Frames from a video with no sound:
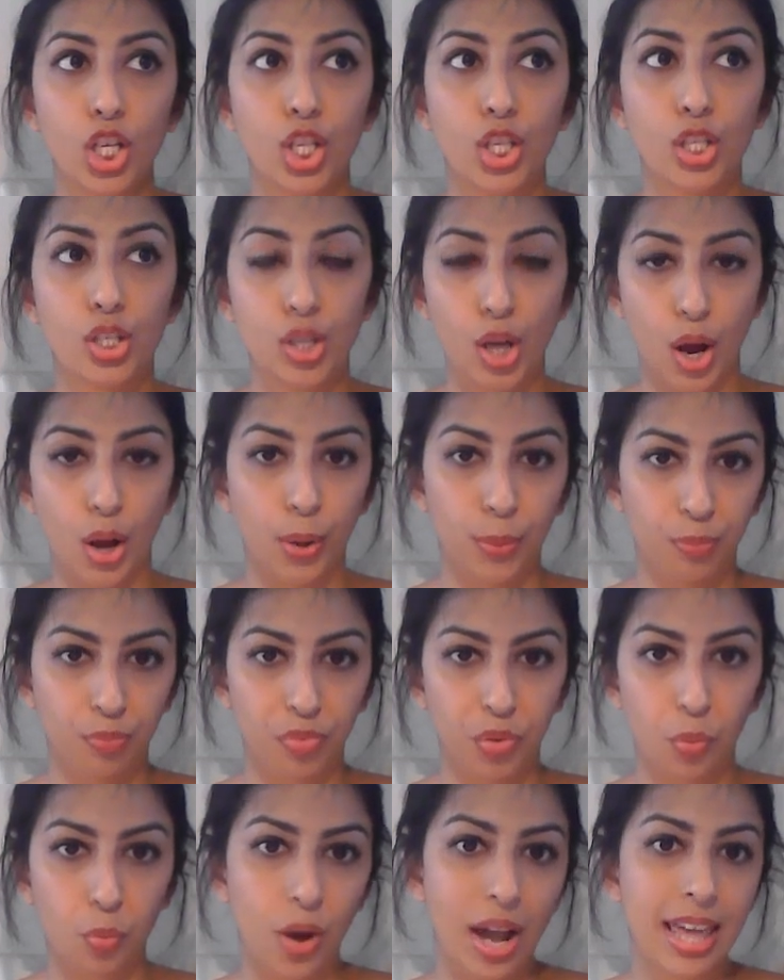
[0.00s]
So
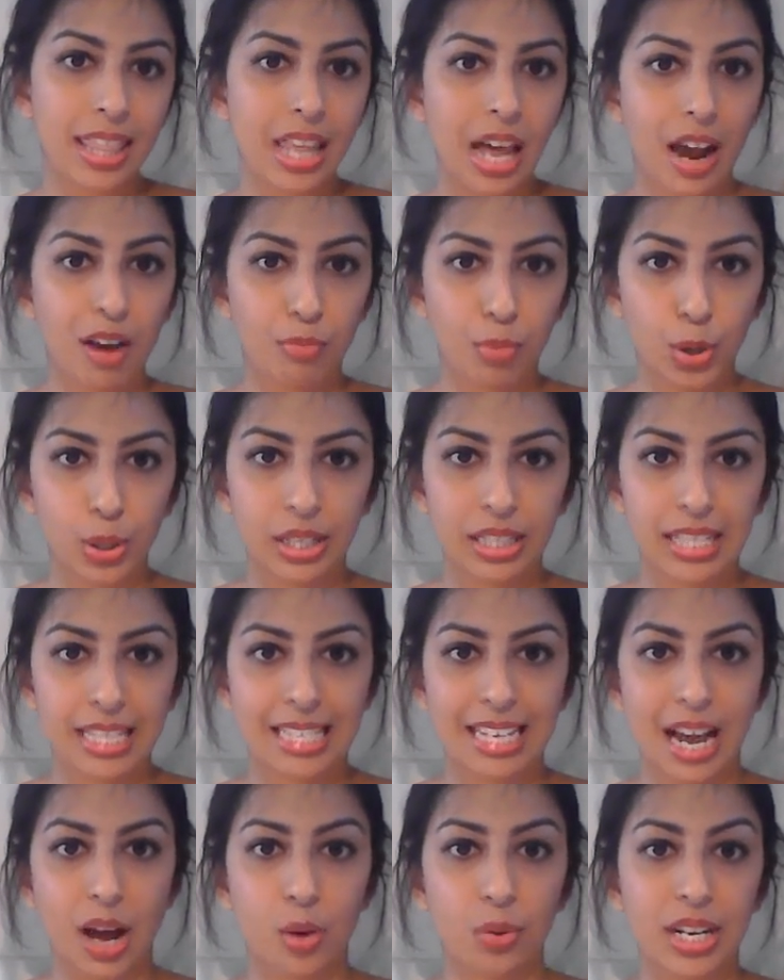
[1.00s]
the way that I've broken this
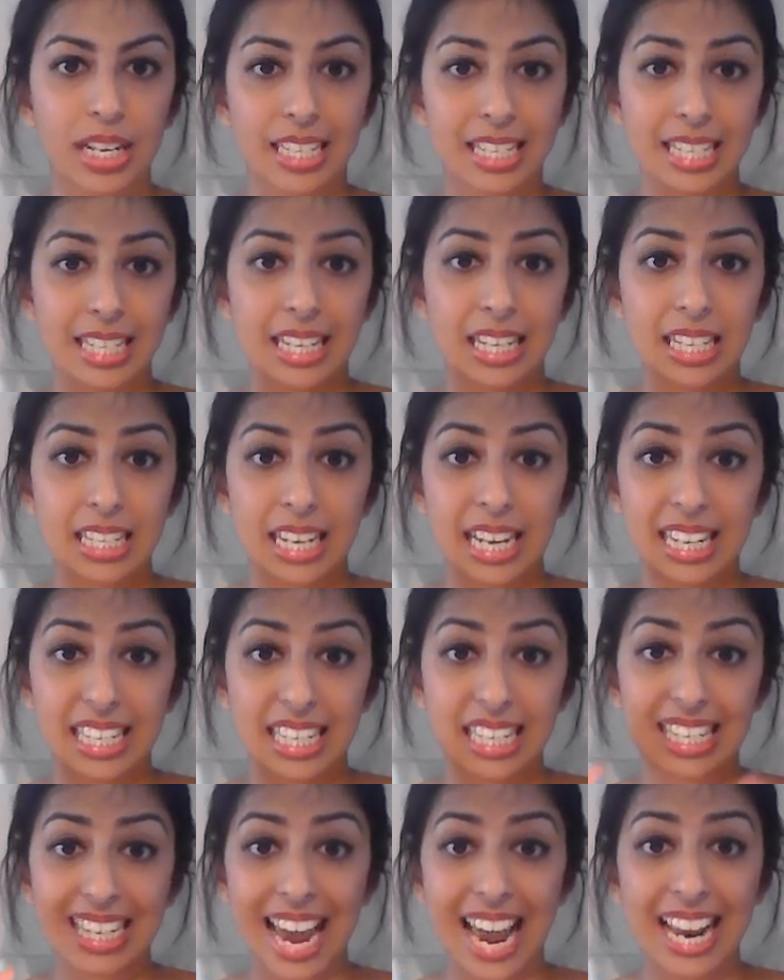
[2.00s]
down is
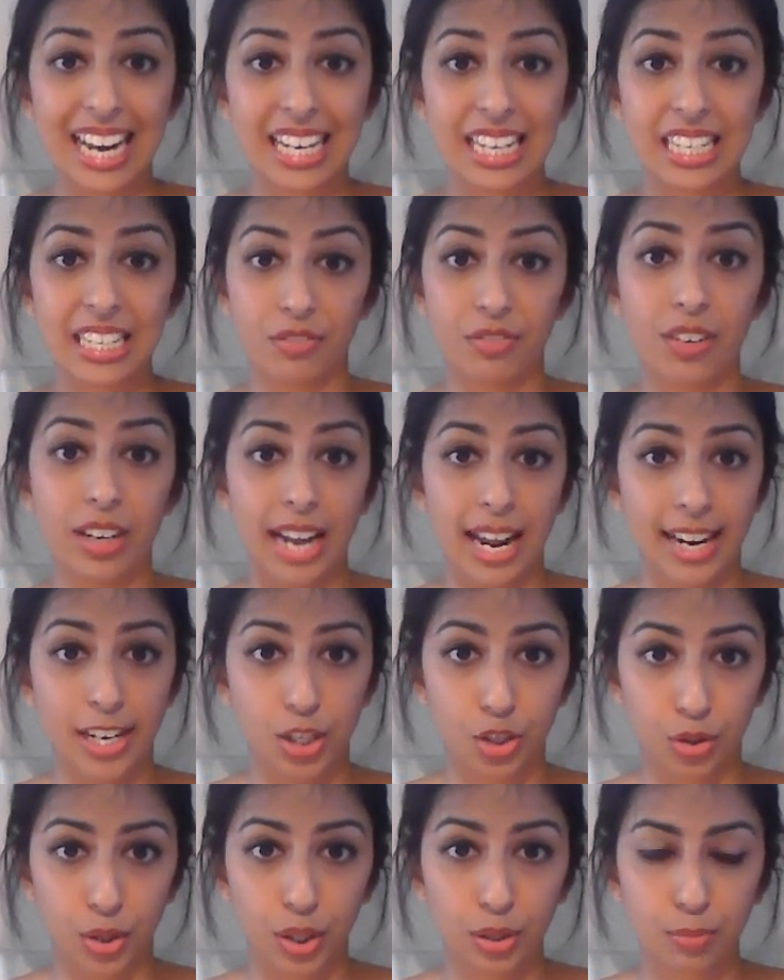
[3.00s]
in 10 different
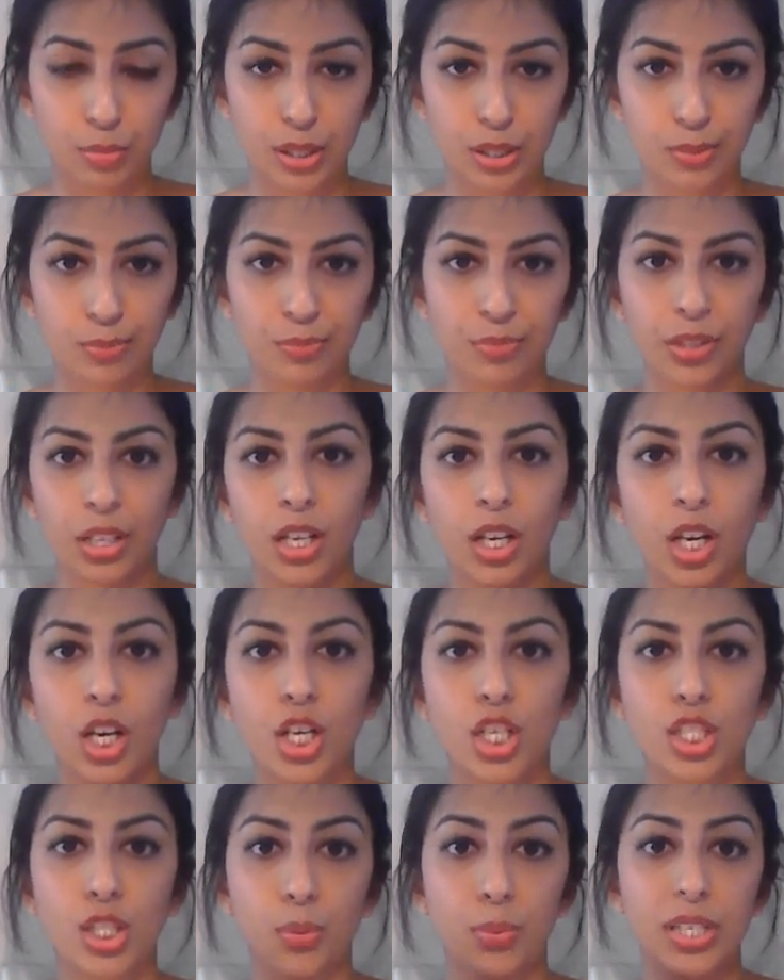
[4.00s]
age groups.
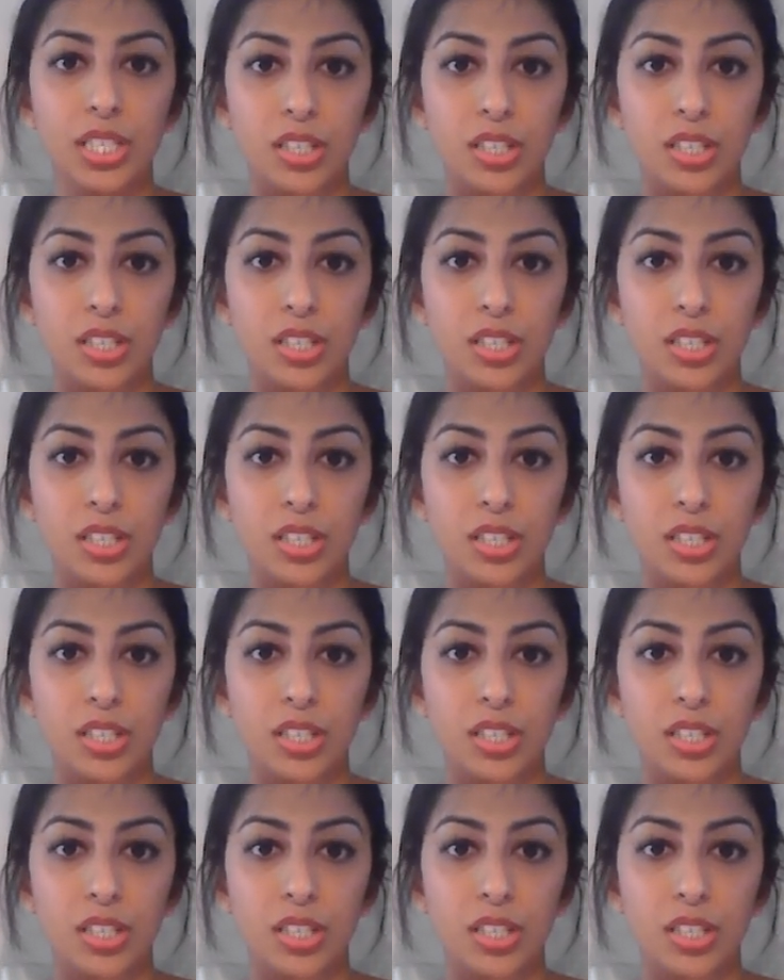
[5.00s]
So